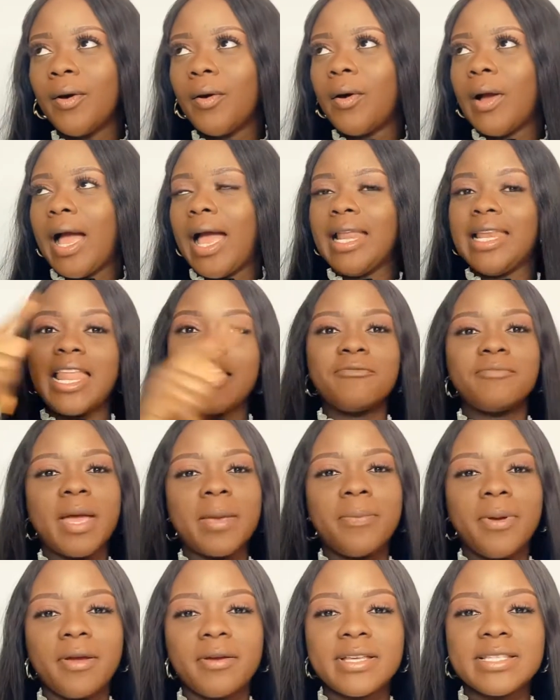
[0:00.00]
I left my
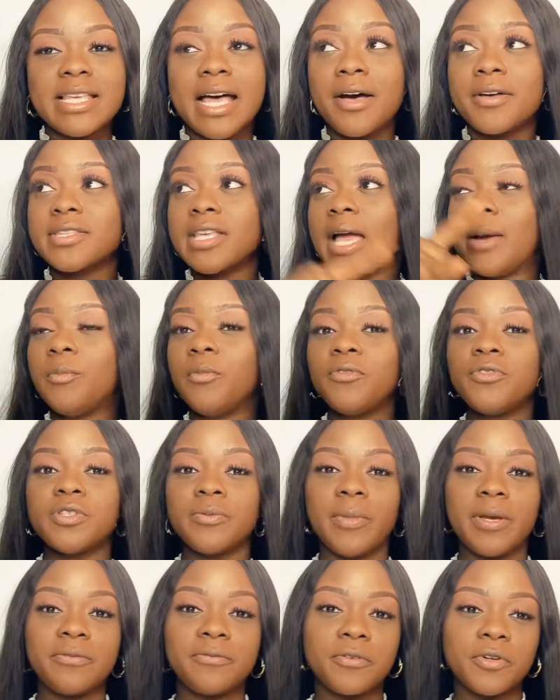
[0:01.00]
parents' house, I moved to
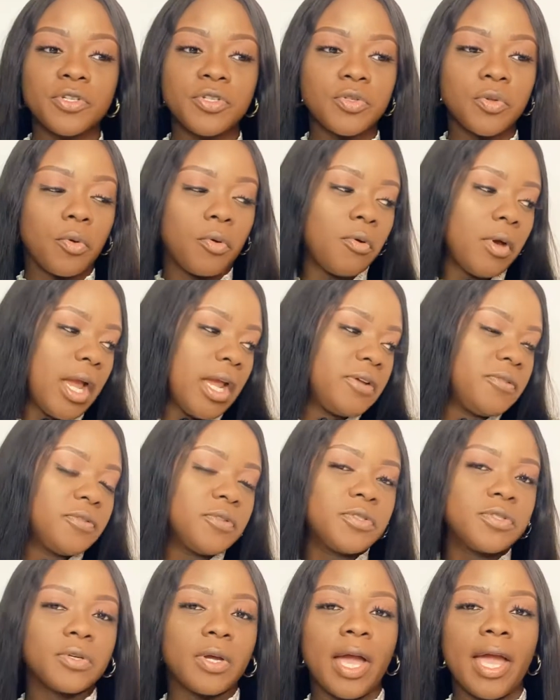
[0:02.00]
my first store, I
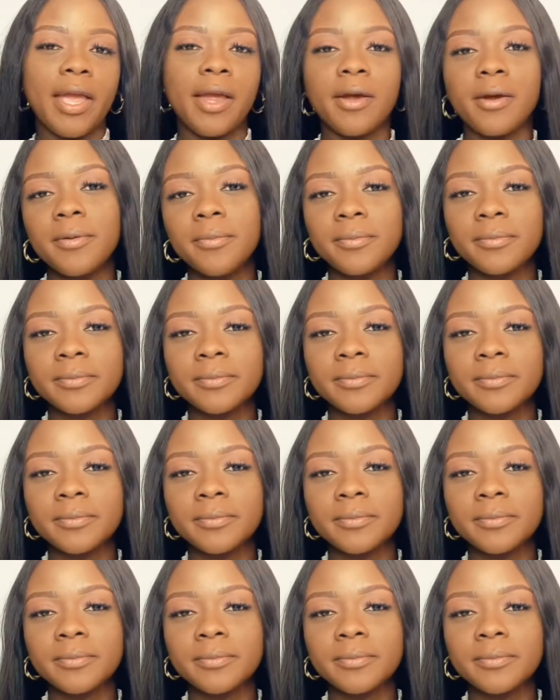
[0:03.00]
refused to hire.